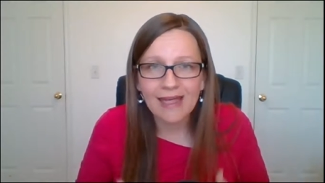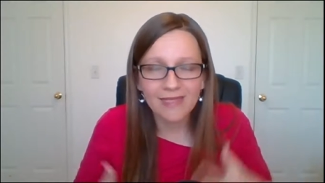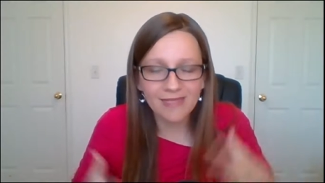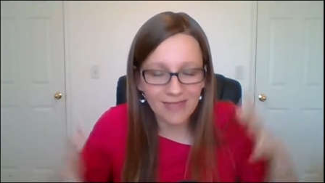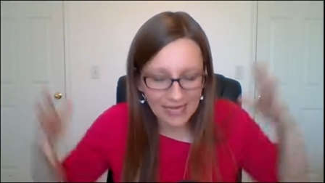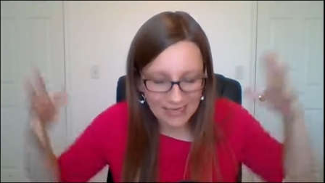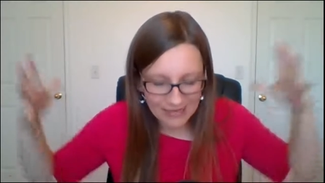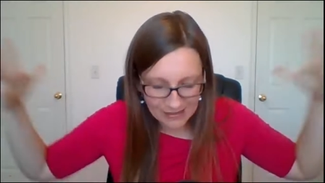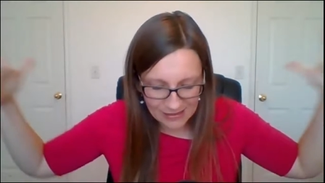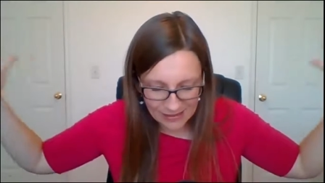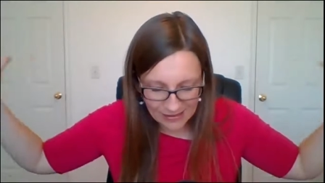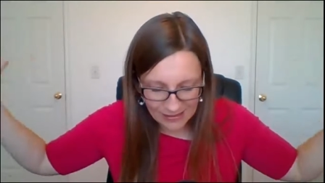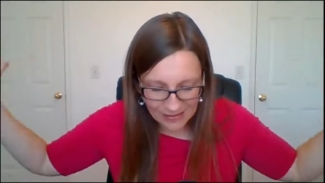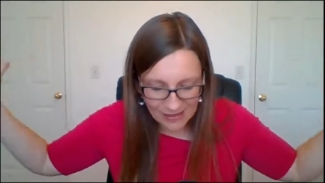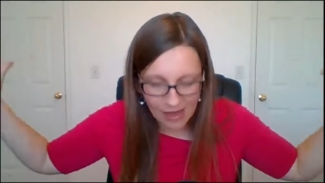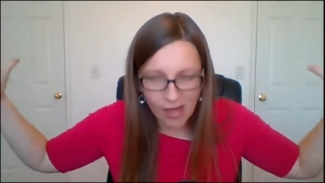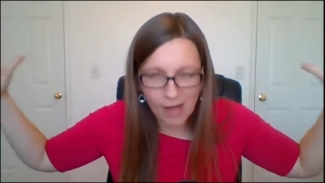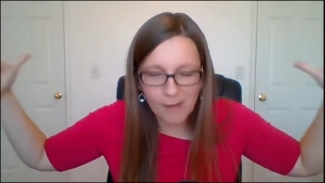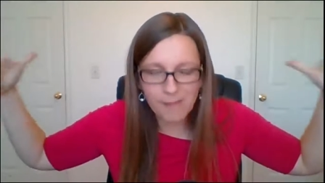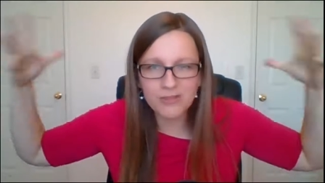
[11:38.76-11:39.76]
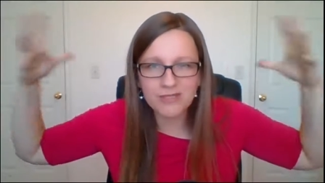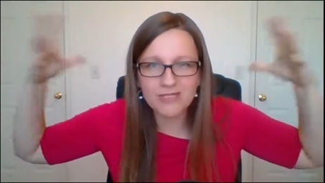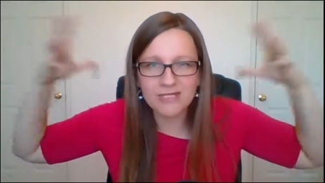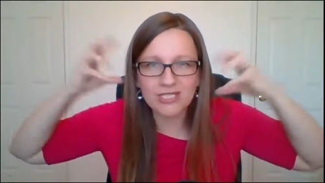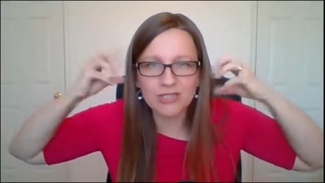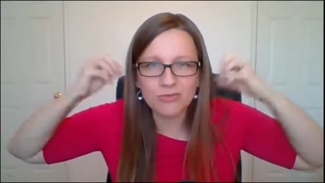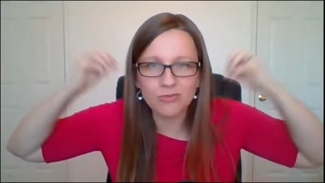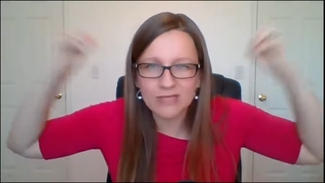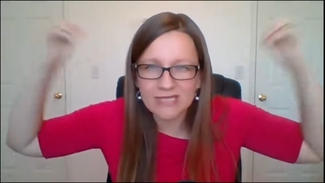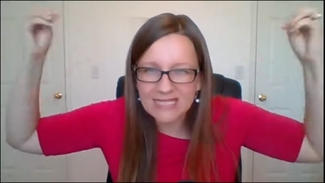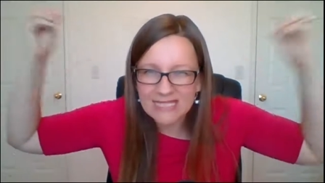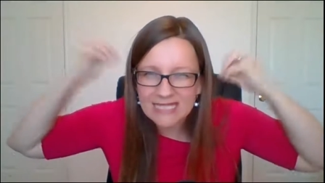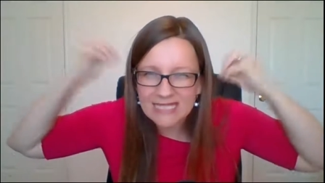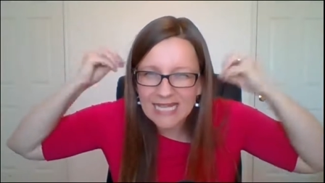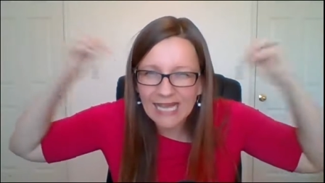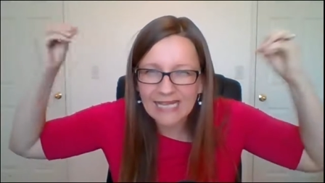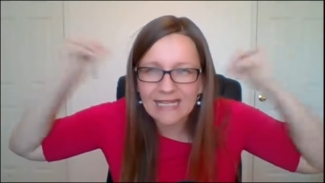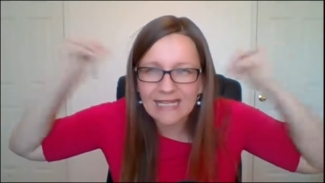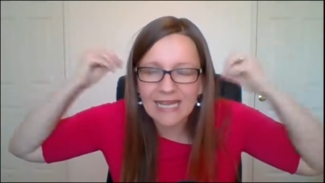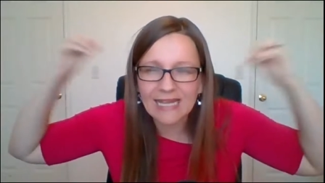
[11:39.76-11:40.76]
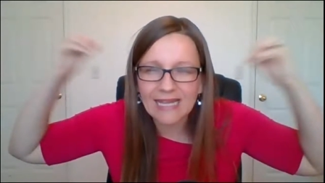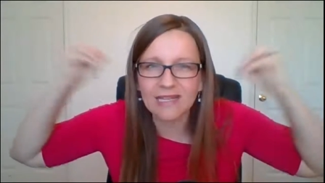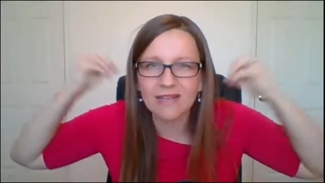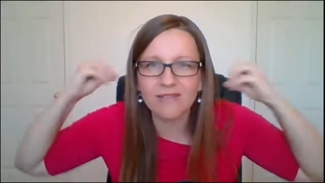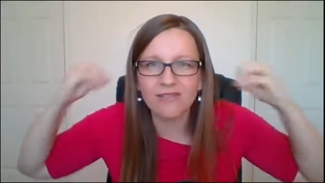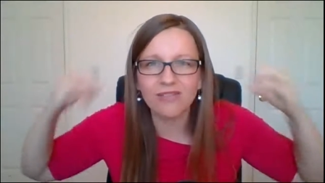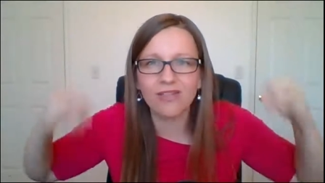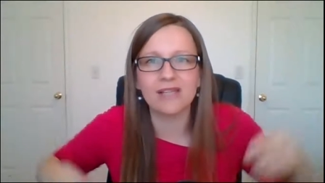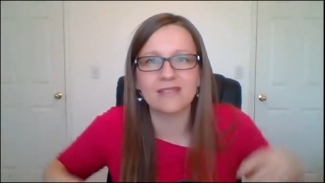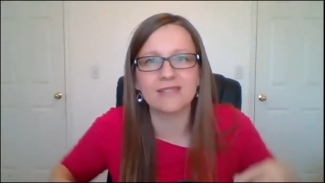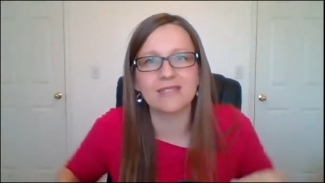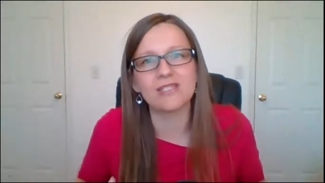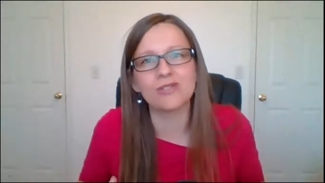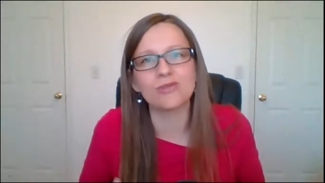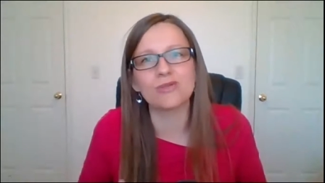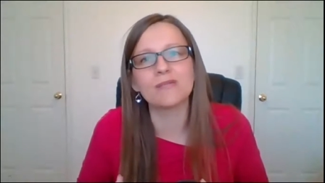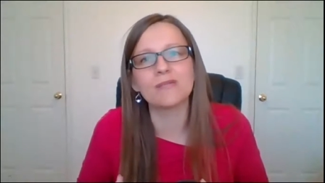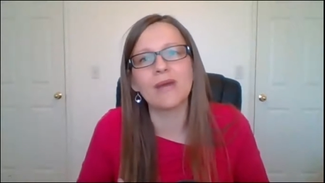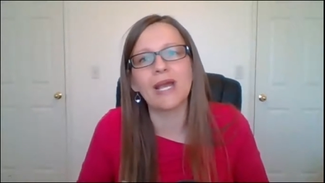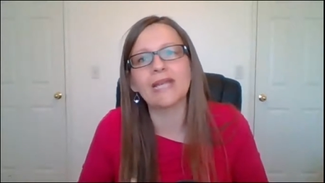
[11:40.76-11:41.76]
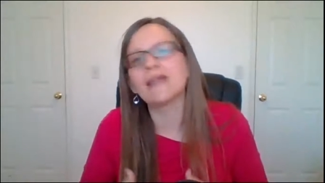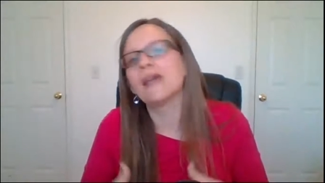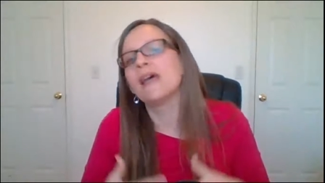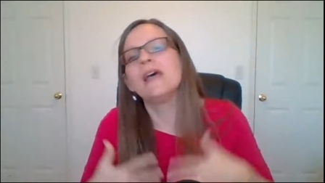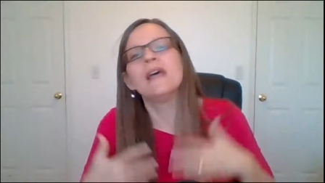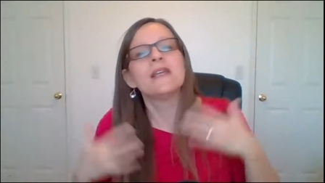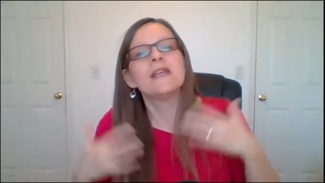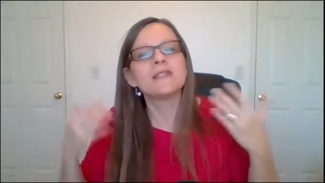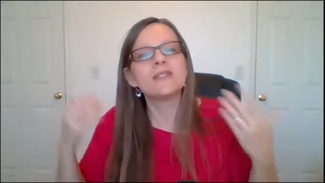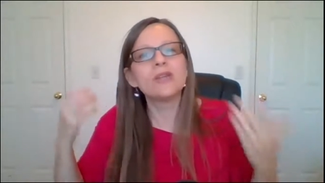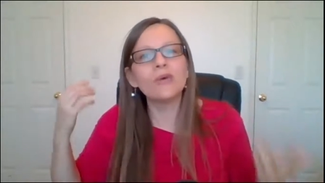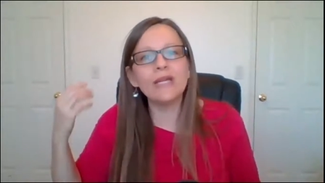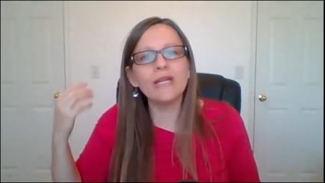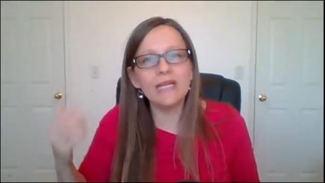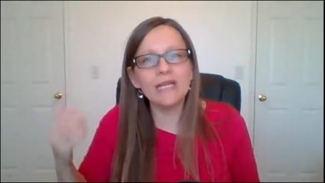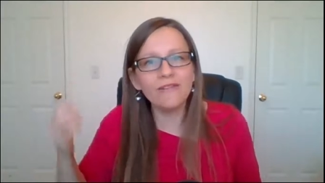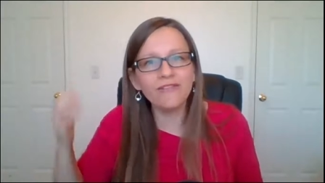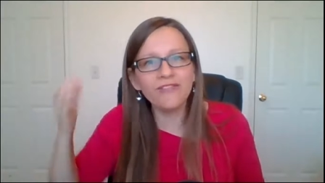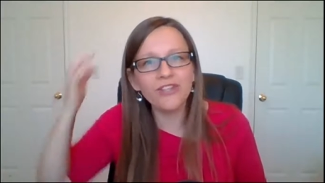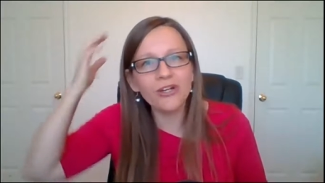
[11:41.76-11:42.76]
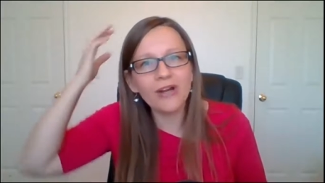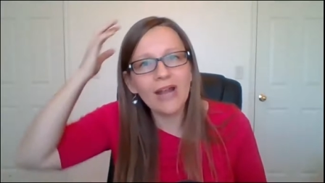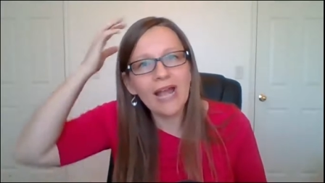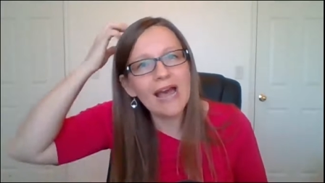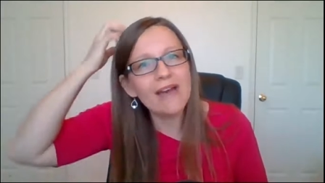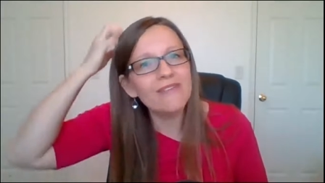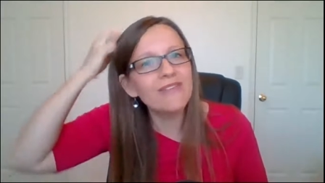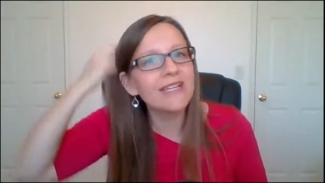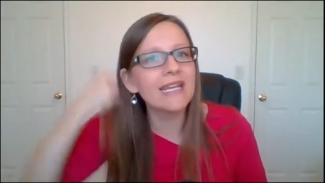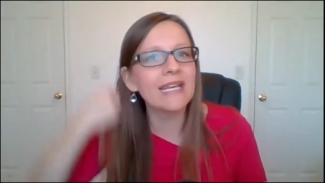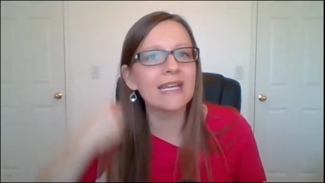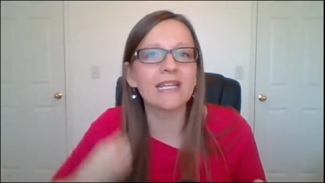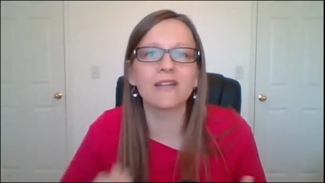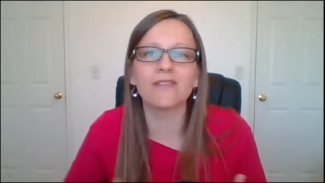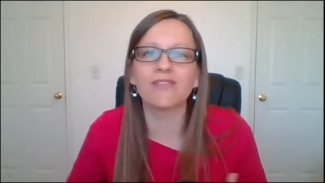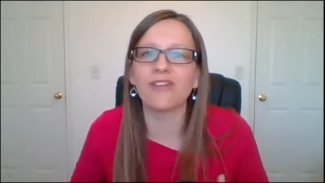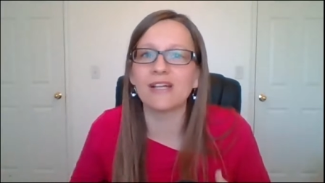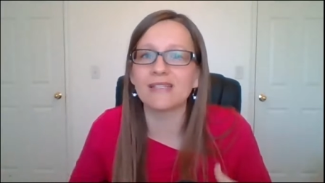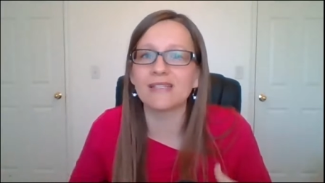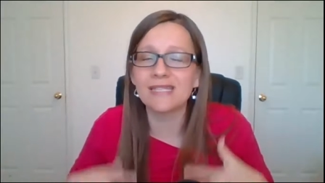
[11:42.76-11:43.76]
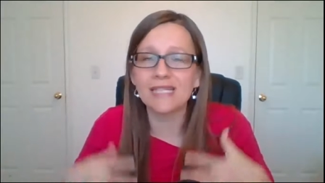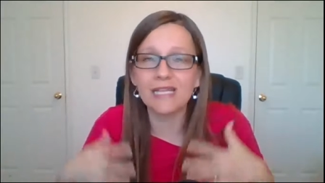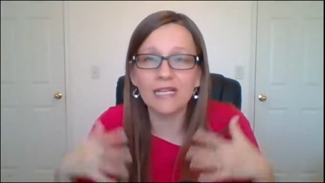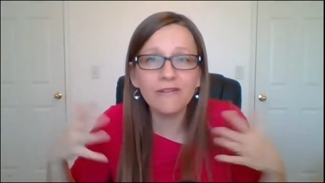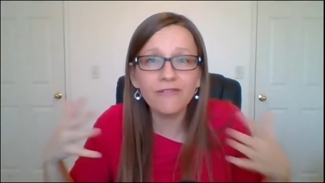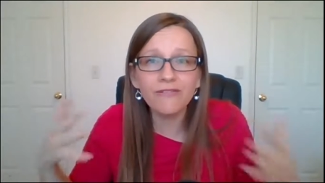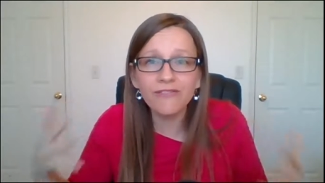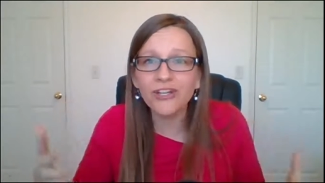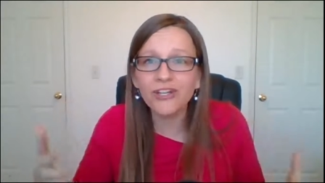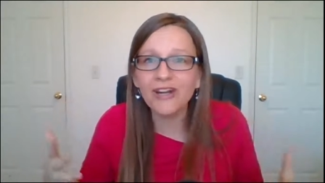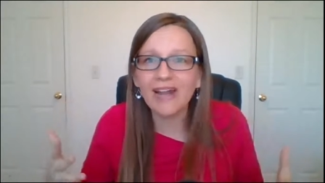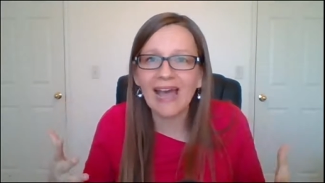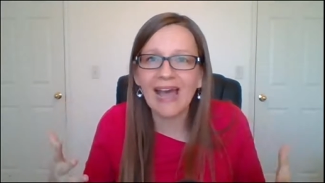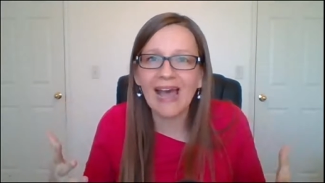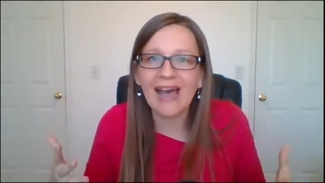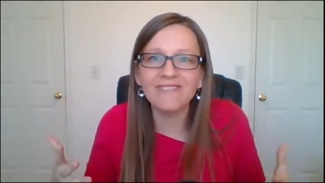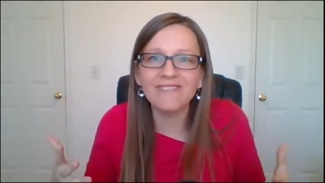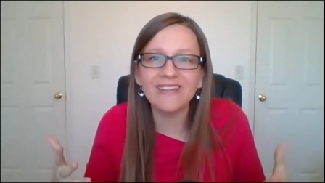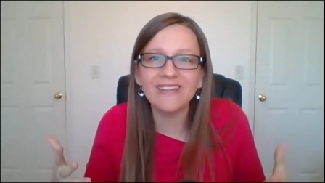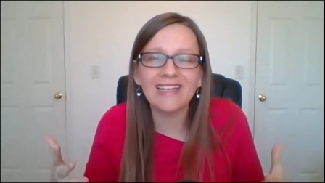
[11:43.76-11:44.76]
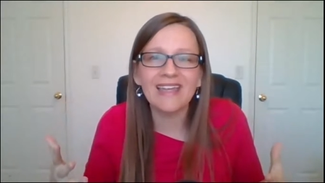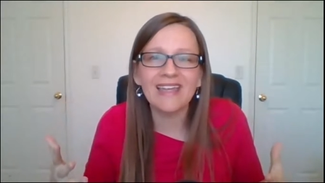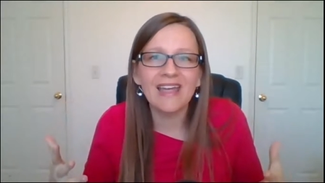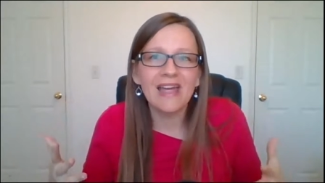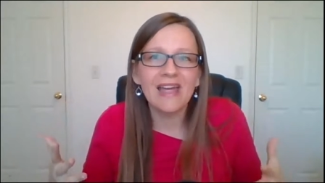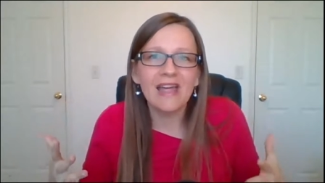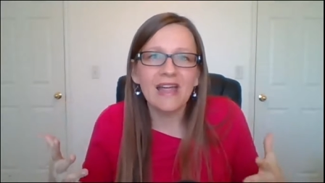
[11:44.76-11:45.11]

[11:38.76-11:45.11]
that the opposition would send negative thoughts into his mind. So if you're having negative thoughts, if you're having,